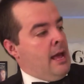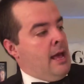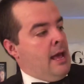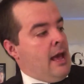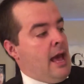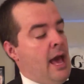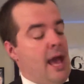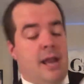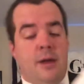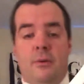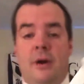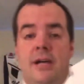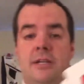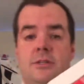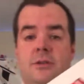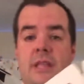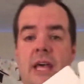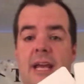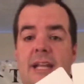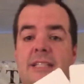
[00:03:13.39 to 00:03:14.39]
Anyway, so
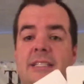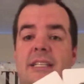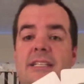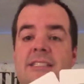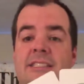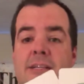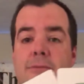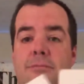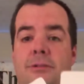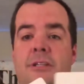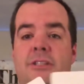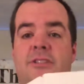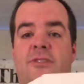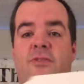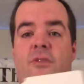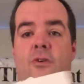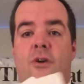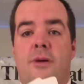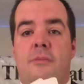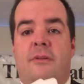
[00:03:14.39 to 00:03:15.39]
that is the simplest
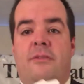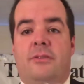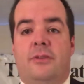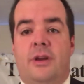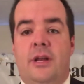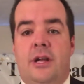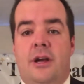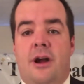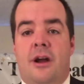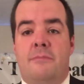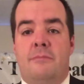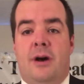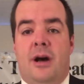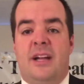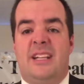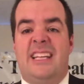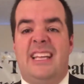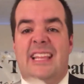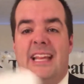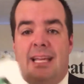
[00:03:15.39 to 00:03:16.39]
form of 3-Card
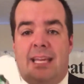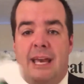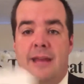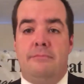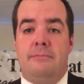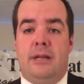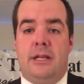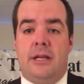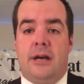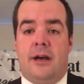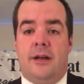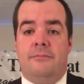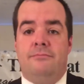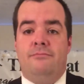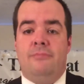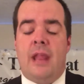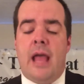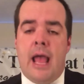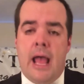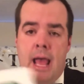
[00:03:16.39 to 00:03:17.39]
Monte that can be done.
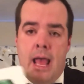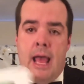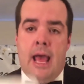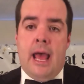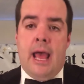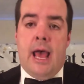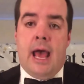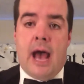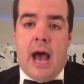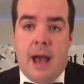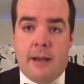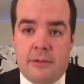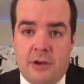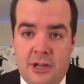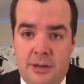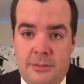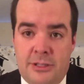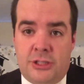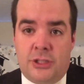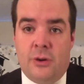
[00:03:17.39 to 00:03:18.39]
I'm going
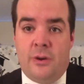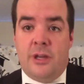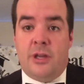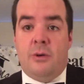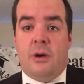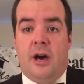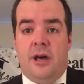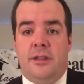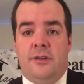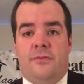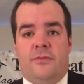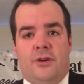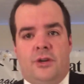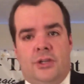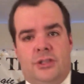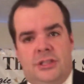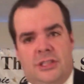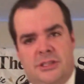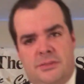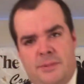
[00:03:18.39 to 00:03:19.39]
to be showing you other
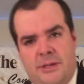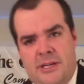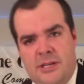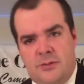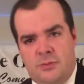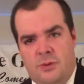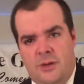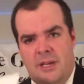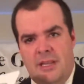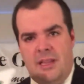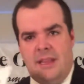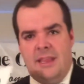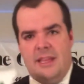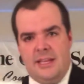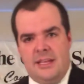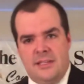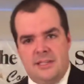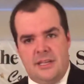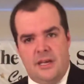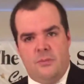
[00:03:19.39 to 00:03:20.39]
versions because one of the
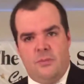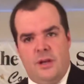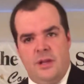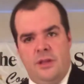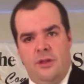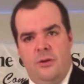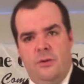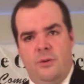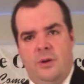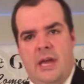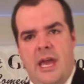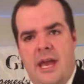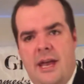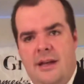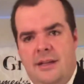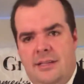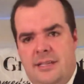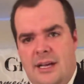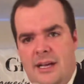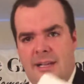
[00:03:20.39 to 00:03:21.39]
things that when you
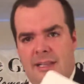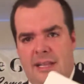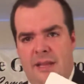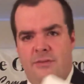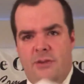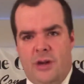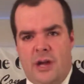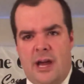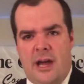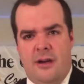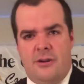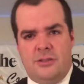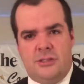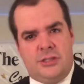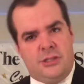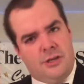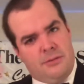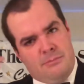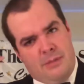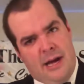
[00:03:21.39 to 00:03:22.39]
can't leave your house,
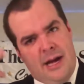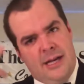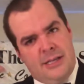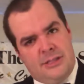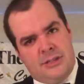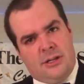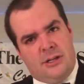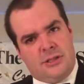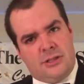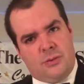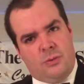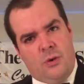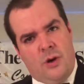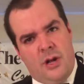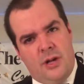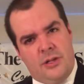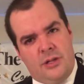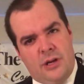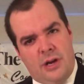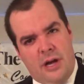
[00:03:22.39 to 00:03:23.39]
your mind starts to
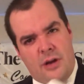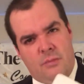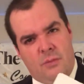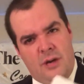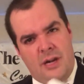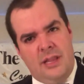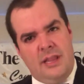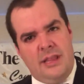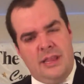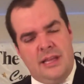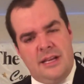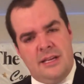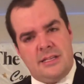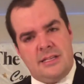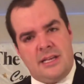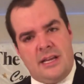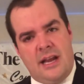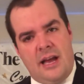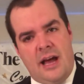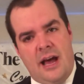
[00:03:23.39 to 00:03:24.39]
wander, and one of the things
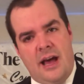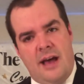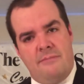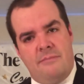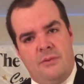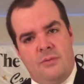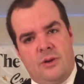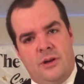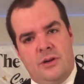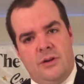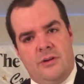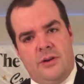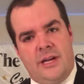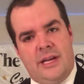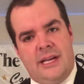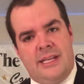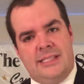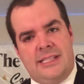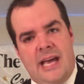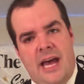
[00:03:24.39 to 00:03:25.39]
that I've been wondering
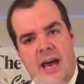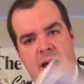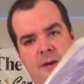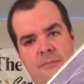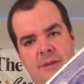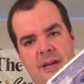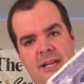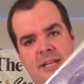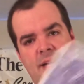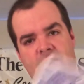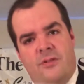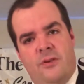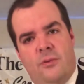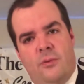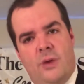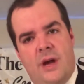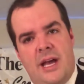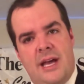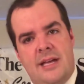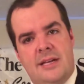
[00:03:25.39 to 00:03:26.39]
is how many different
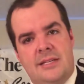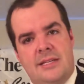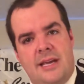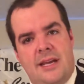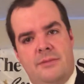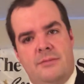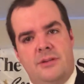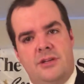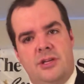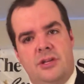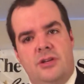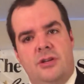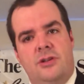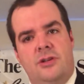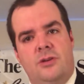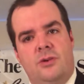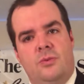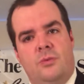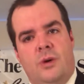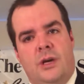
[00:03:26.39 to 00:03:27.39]
ways can a magician
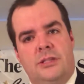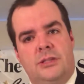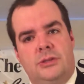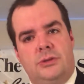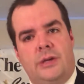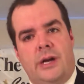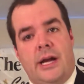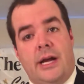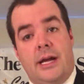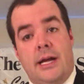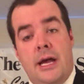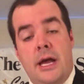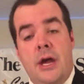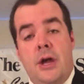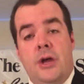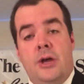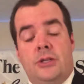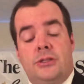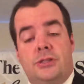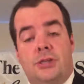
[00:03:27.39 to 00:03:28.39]
do one trick?
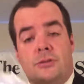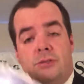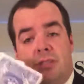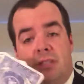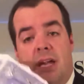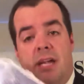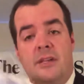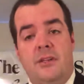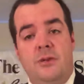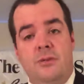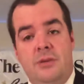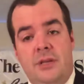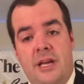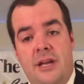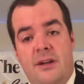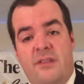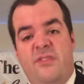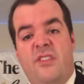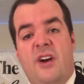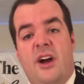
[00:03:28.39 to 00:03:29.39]
So stay tuned
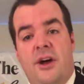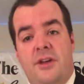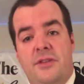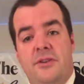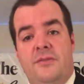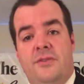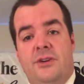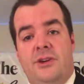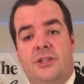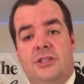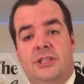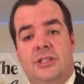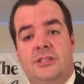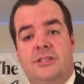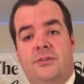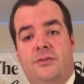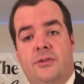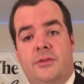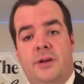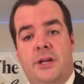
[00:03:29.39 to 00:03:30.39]
here for other versions
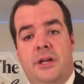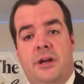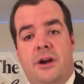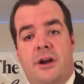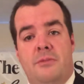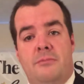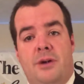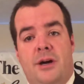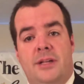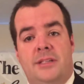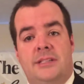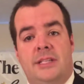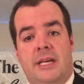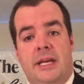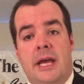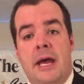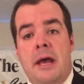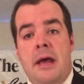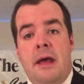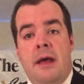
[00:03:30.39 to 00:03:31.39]
of 3-Card
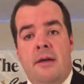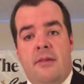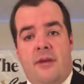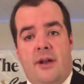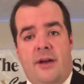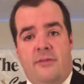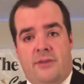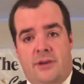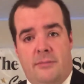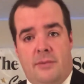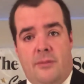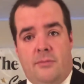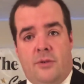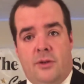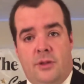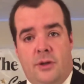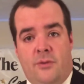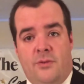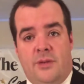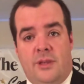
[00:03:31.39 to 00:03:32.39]
Monte that I've come up with
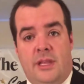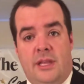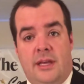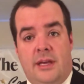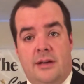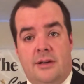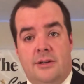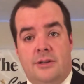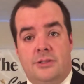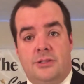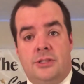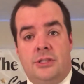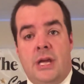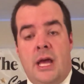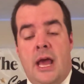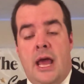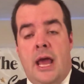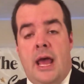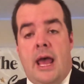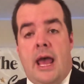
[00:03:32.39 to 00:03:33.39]
over the years,
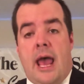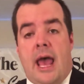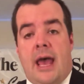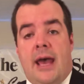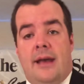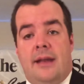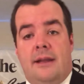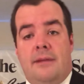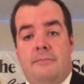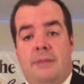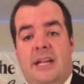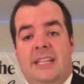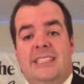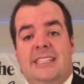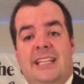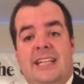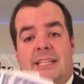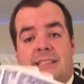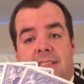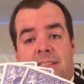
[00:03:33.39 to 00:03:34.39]
and
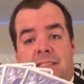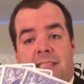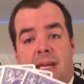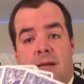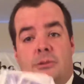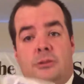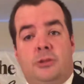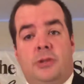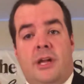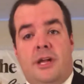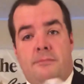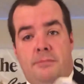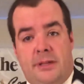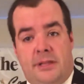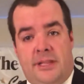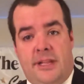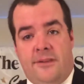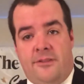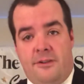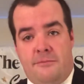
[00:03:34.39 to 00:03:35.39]
basically it's the same trick but
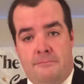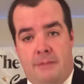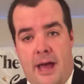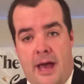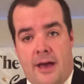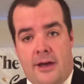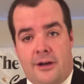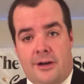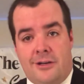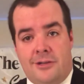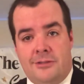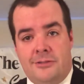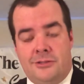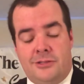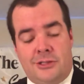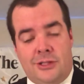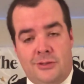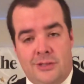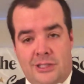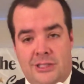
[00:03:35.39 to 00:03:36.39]
different pattern.
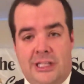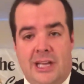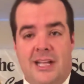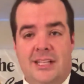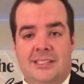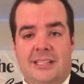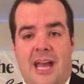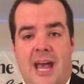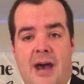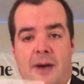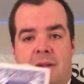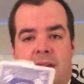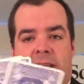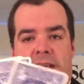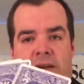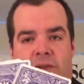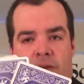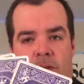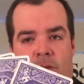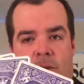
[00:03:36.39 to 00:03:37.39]
So the challenge, how many
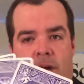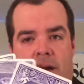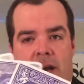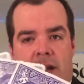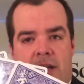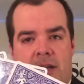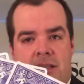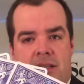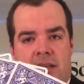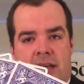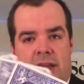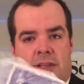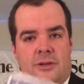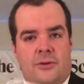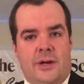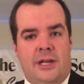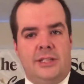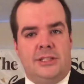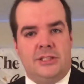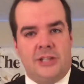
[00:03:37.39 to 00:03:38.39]
different ways can the
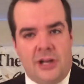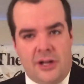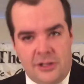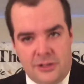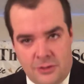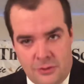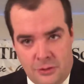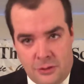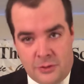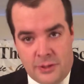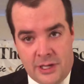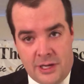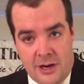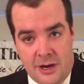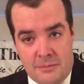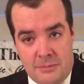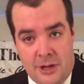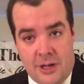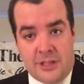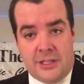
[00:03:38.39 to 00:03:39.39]
Great Scott do
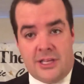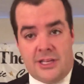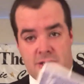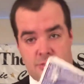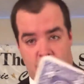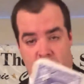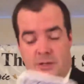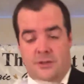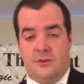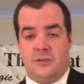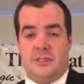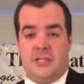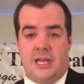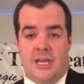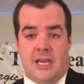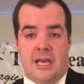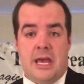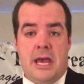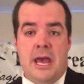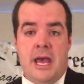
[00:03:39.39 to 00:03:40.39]
3-Card Monte is what you'll
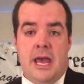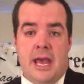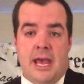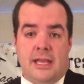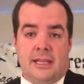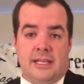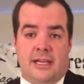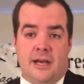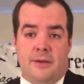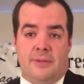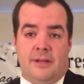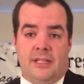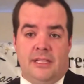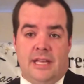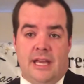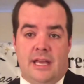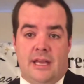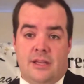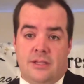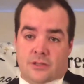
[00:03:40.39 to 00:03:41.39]
see in the coming
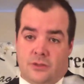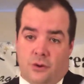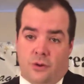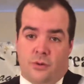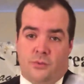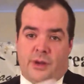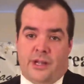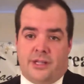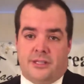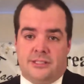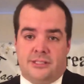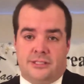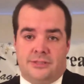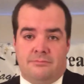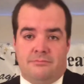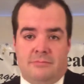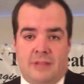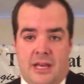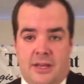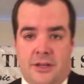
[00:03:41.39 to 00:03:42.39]
days or weeks.
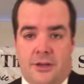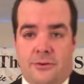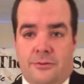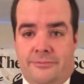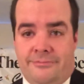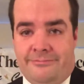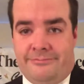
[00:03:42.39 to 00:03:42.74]
Thank you.